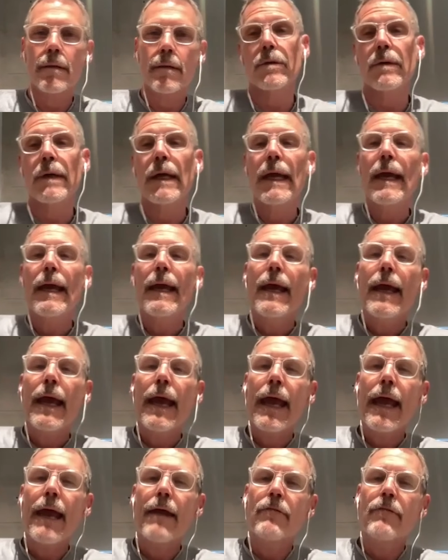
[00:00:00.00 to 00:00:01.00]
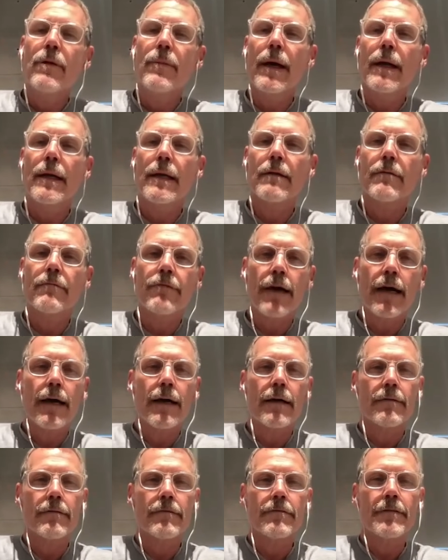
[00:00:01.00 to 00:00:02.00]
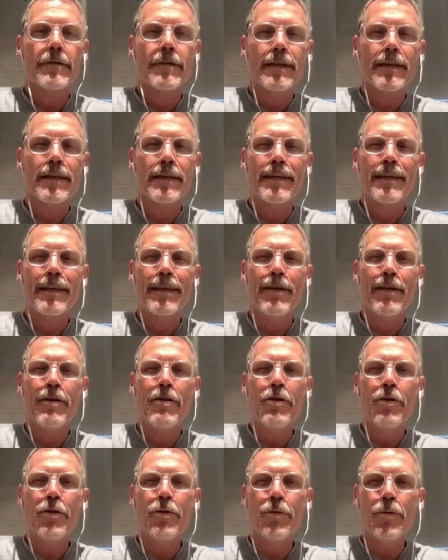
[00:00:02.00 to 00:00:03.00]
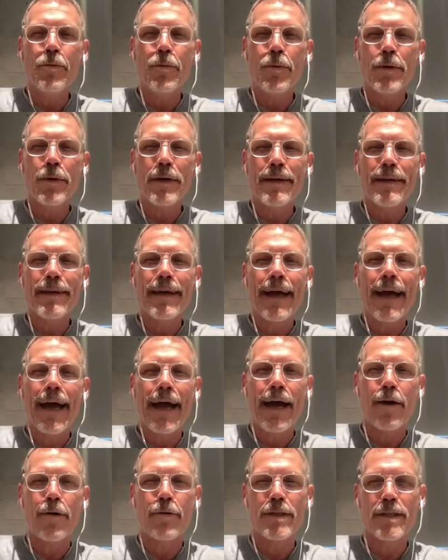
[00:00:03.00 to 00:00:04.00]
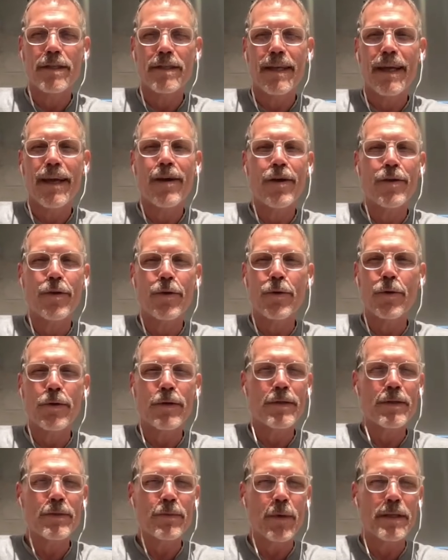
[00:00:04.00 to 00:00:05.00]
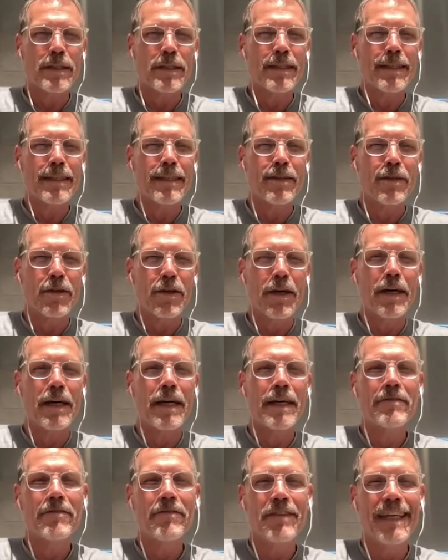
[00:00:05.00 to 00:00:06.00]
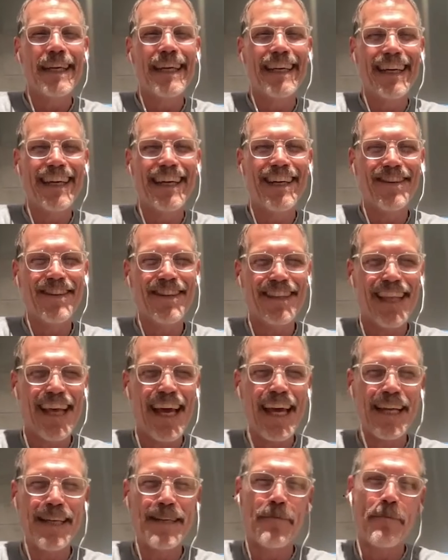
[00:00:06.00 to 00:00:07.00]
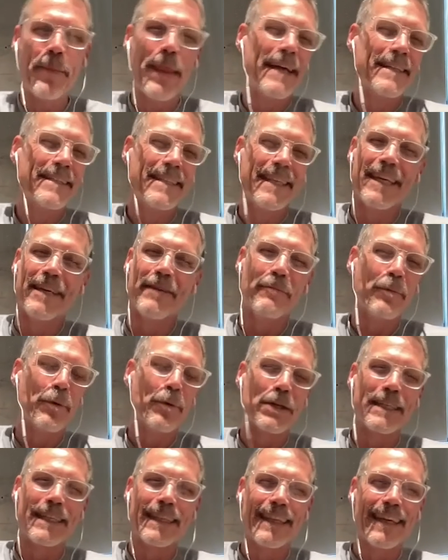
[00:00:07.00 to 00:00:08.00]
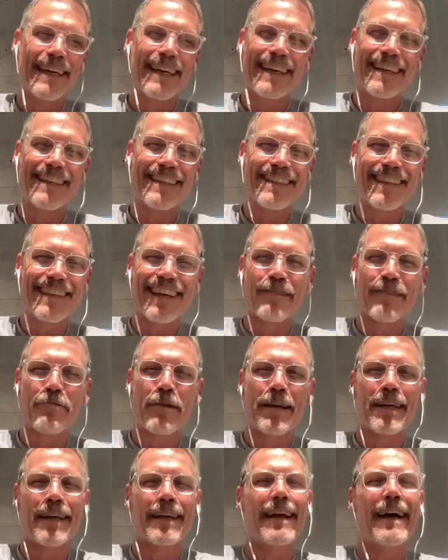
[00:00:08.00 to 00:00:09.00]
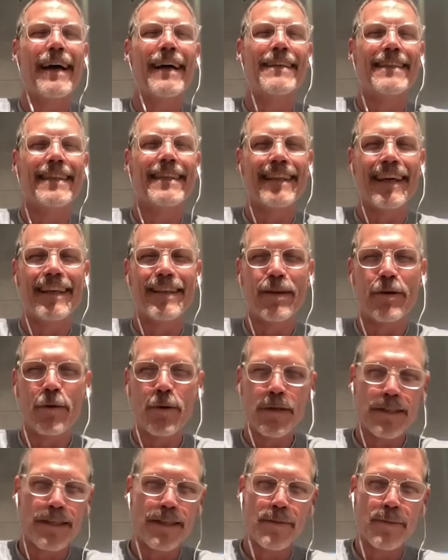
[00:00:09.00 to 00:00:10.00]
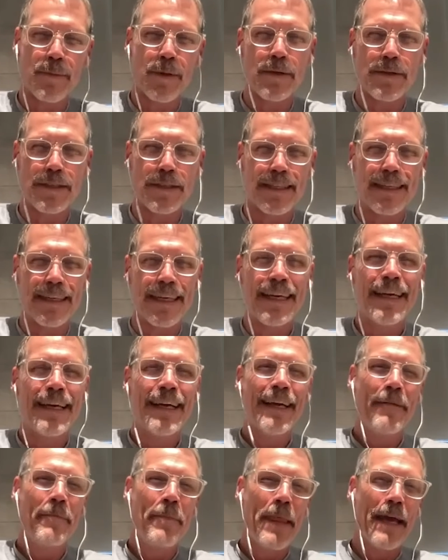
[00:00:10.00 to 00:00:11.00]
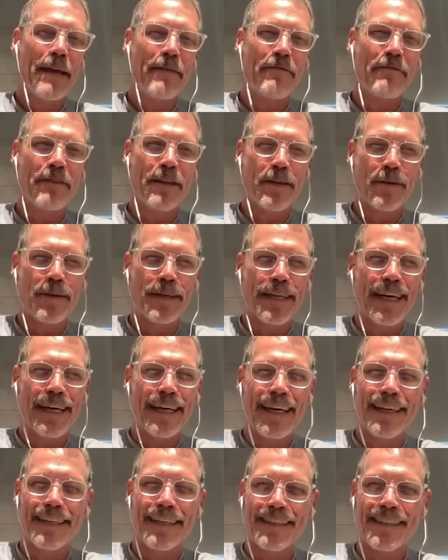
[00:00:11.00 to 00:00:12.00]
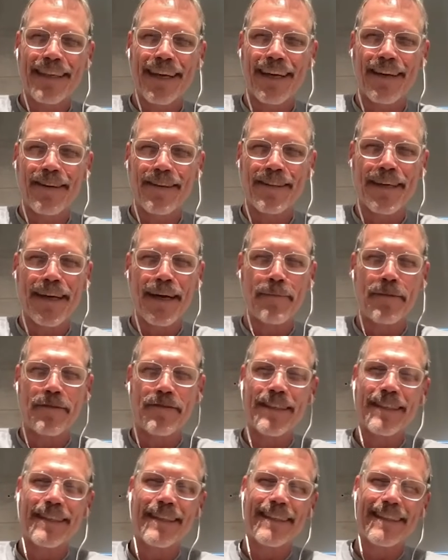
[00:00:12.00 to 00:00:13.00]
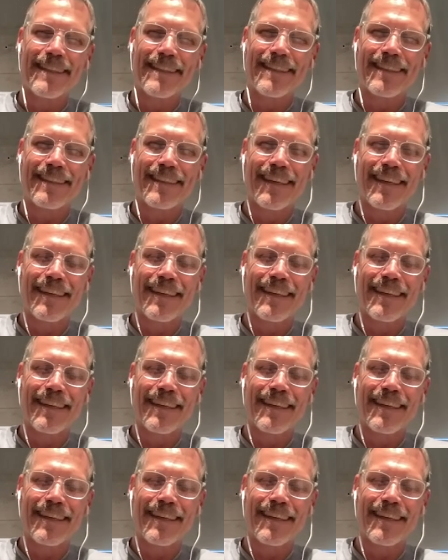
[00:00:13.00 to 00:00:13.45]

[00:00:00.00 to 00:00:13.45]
So everybody involved knew how to stay on the horse once it took off, you know, and that's the important thing, is like recognizing that the horse is bolted and figuring out how to stay on top of it is